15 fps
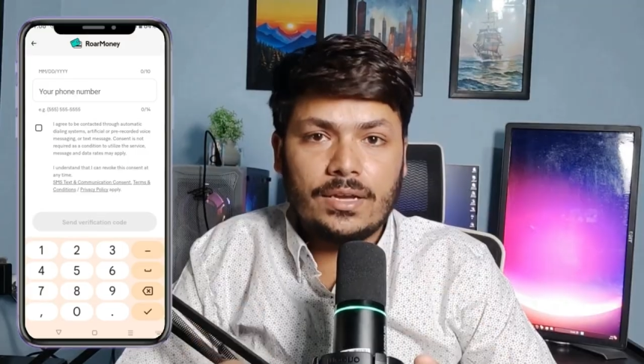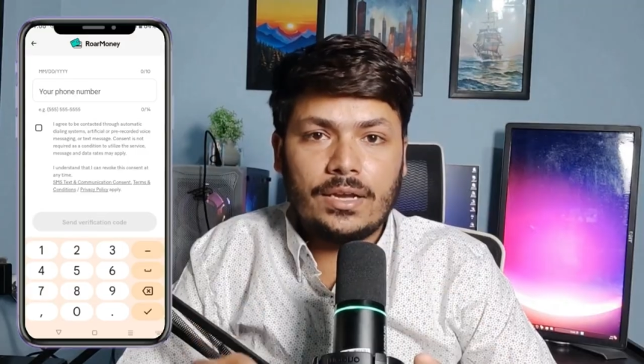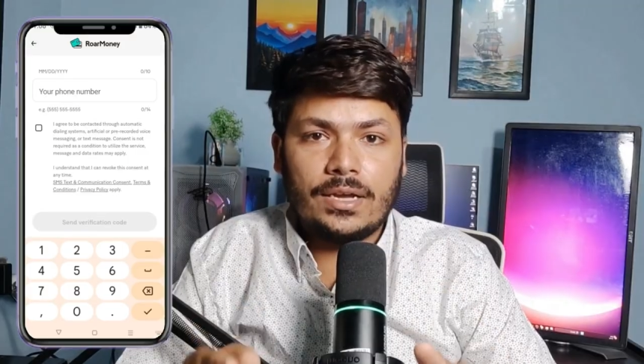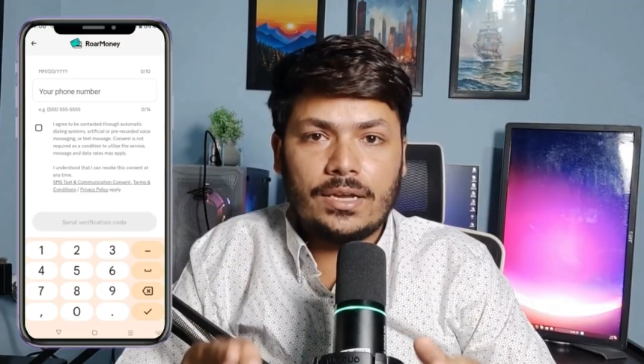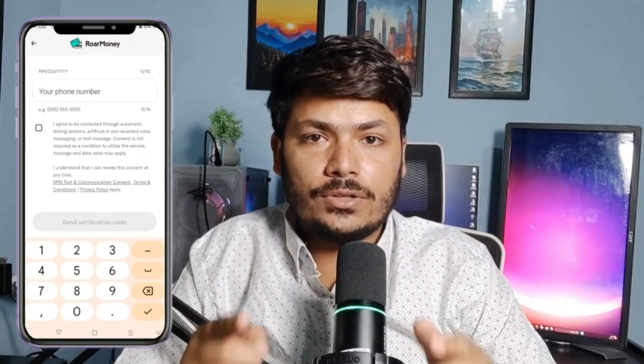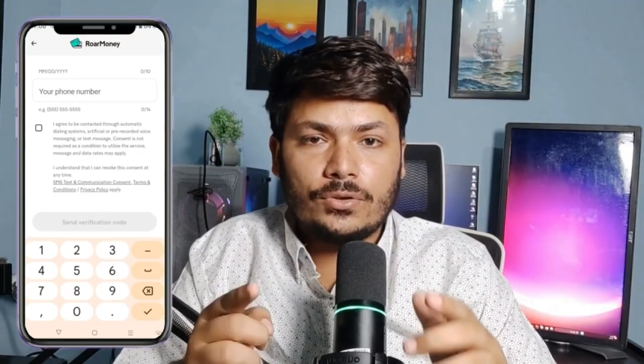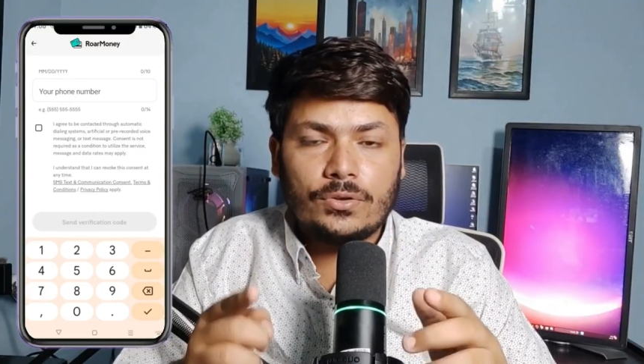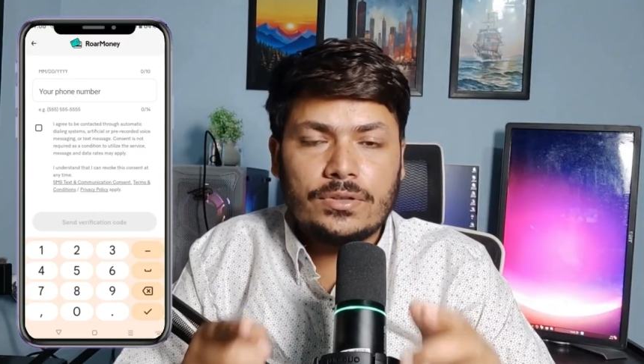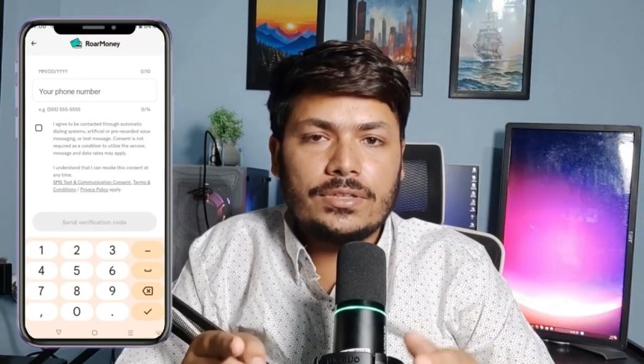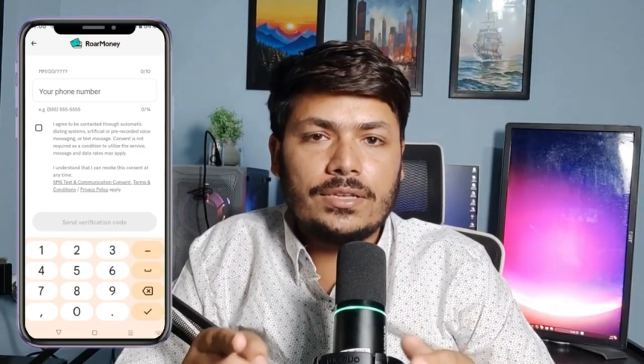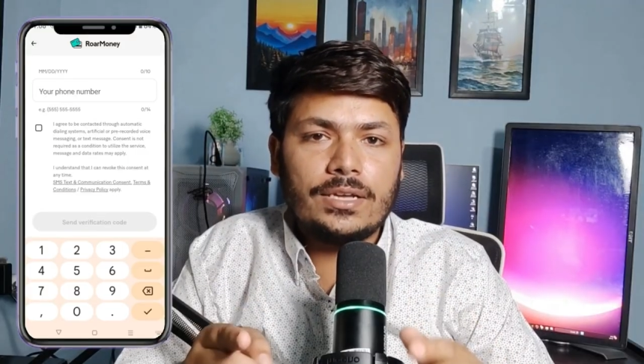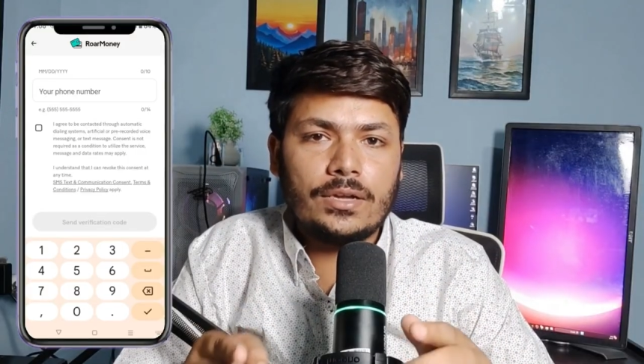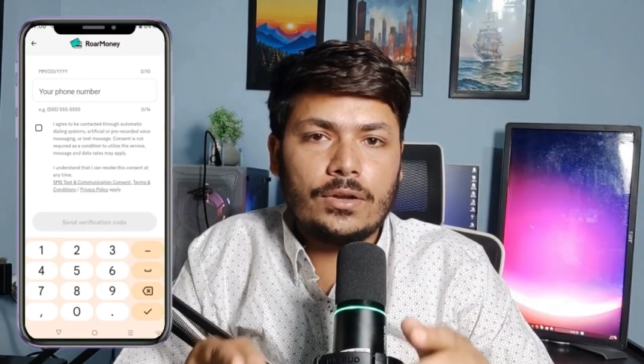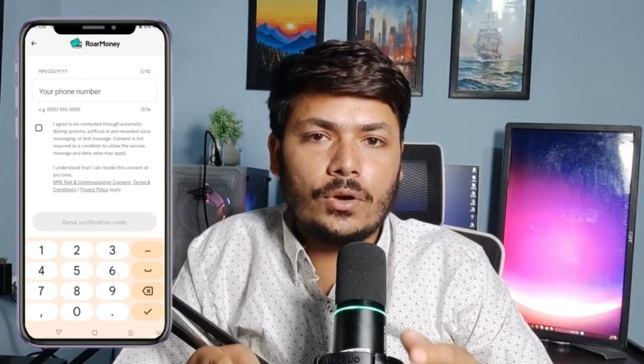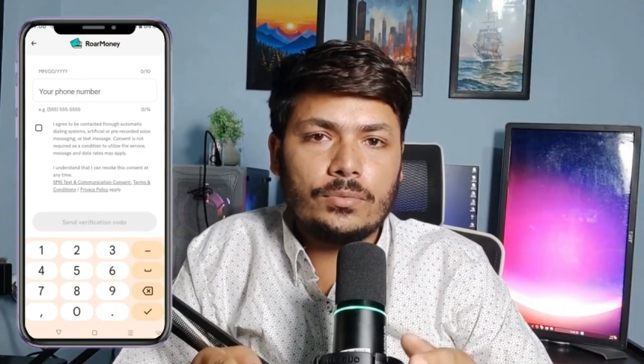and you'll see
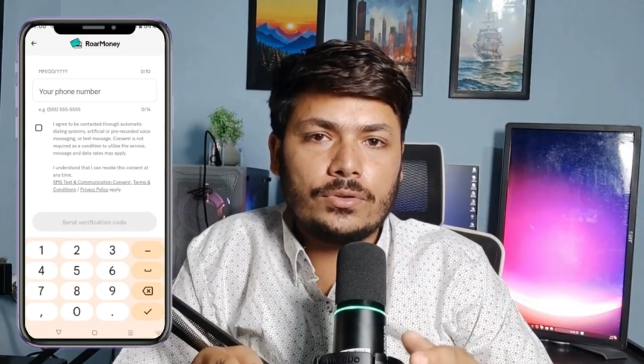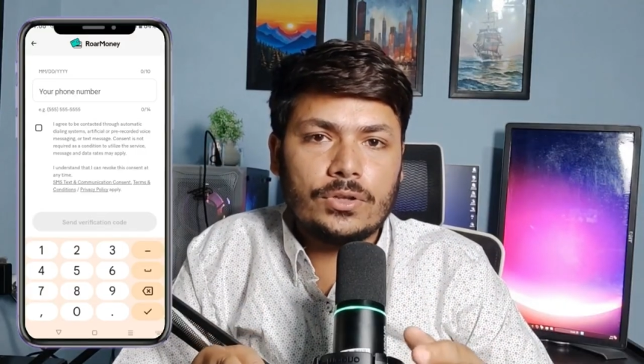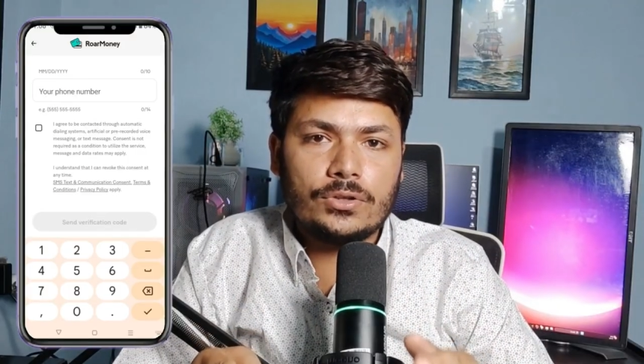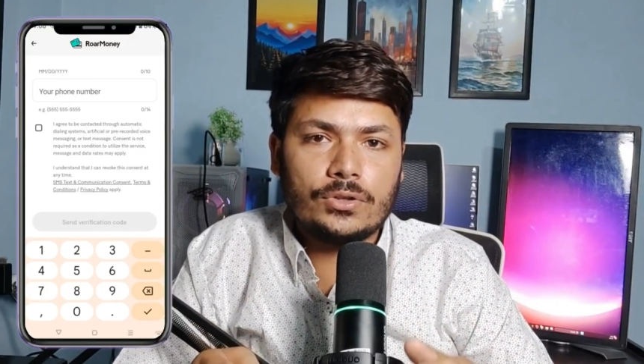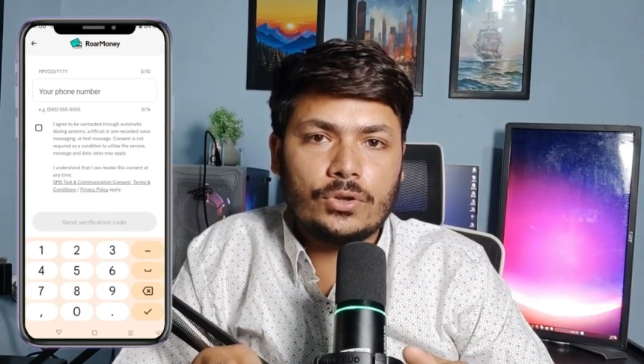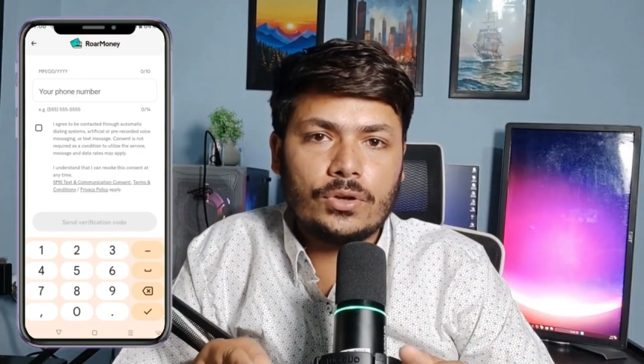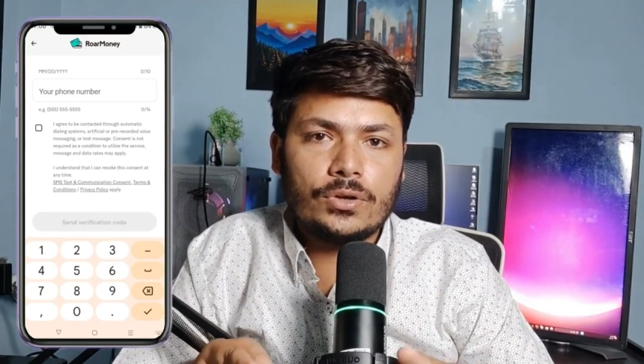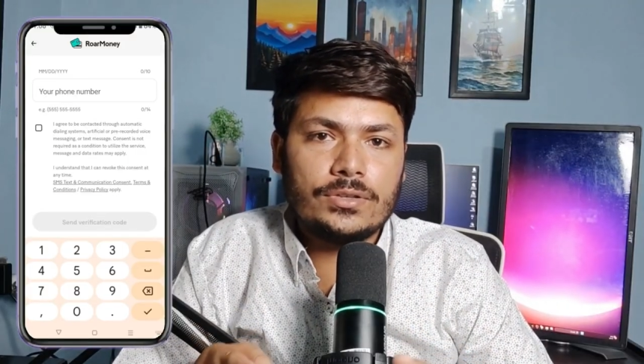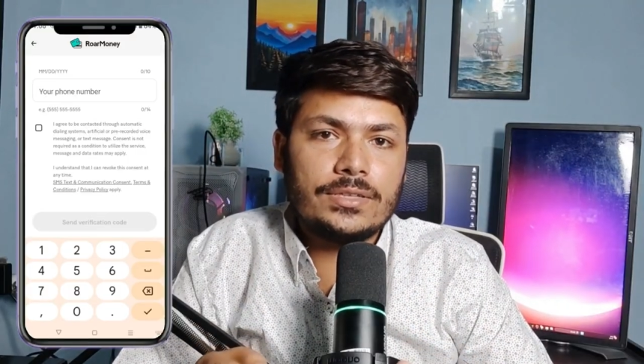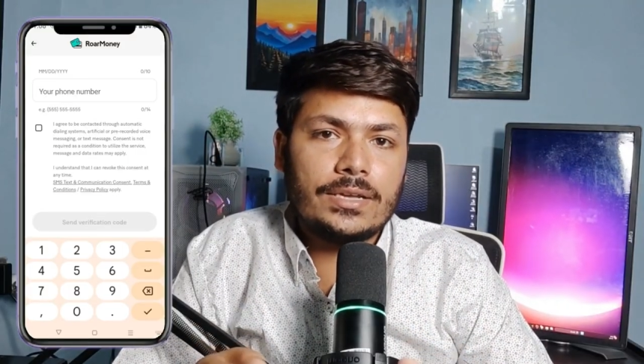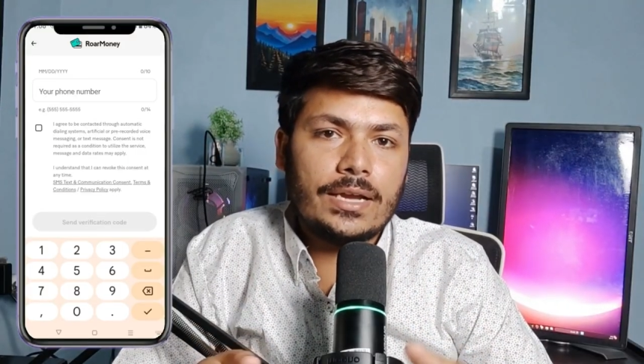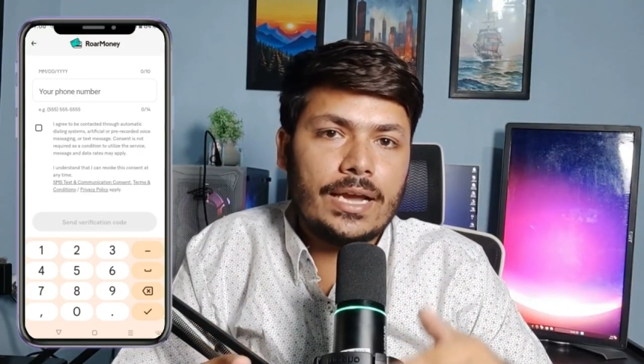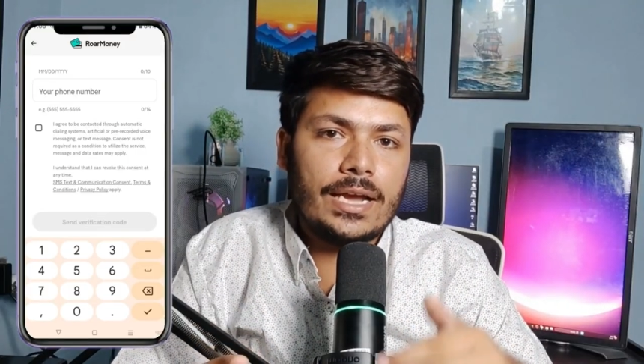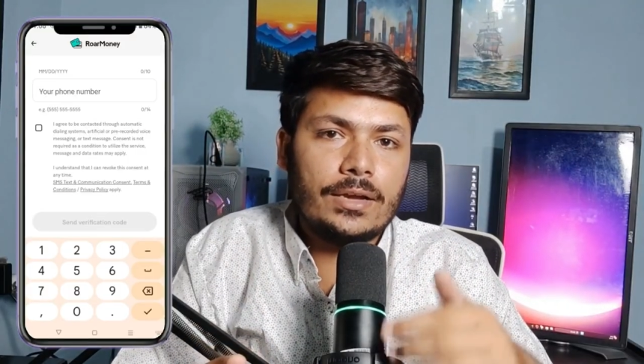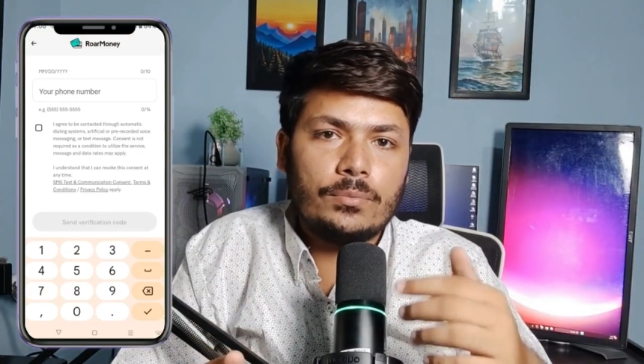an option called
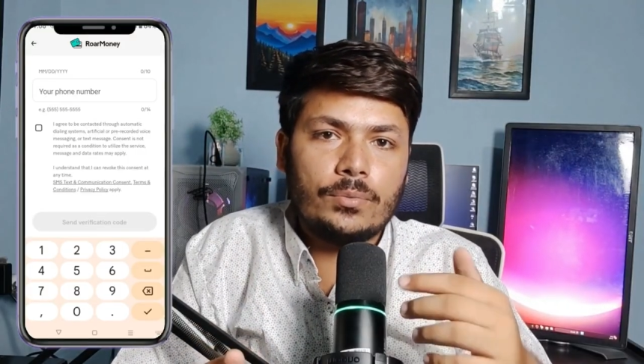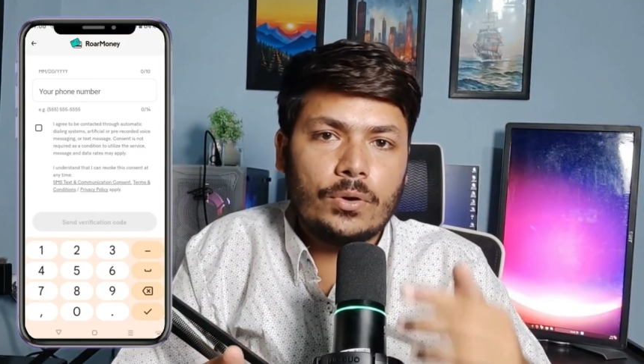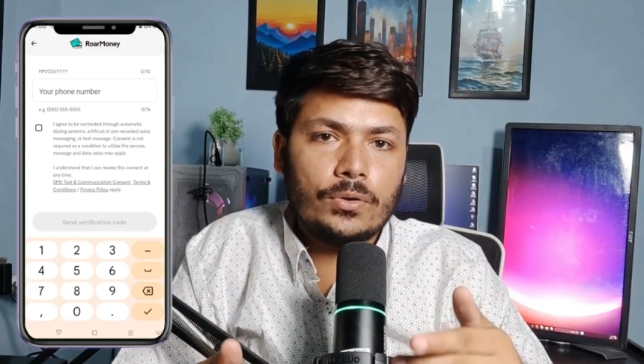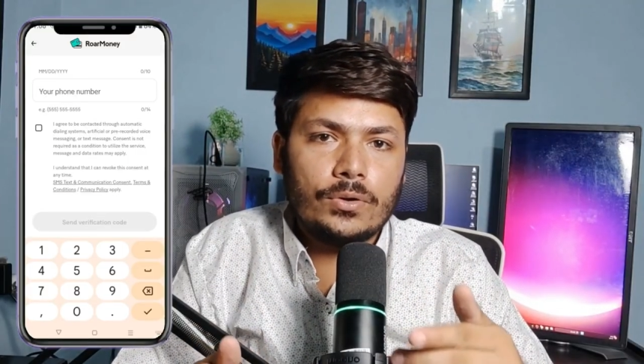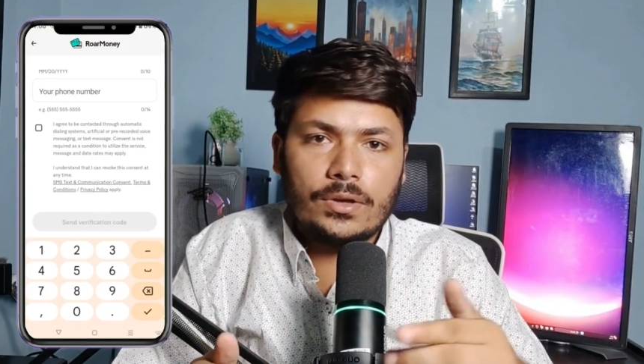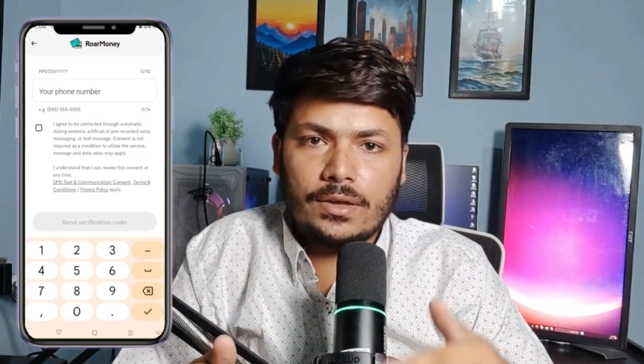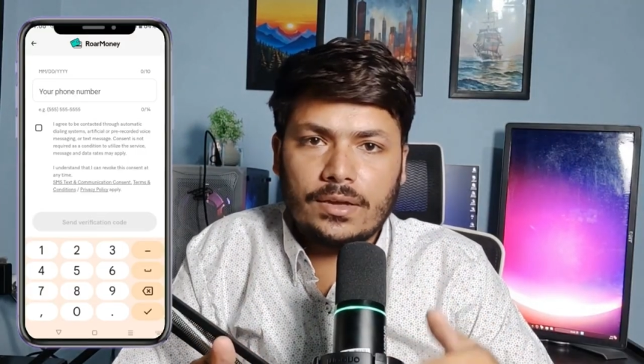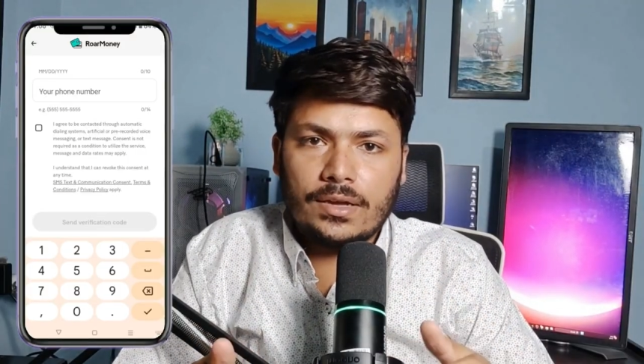Select Mode.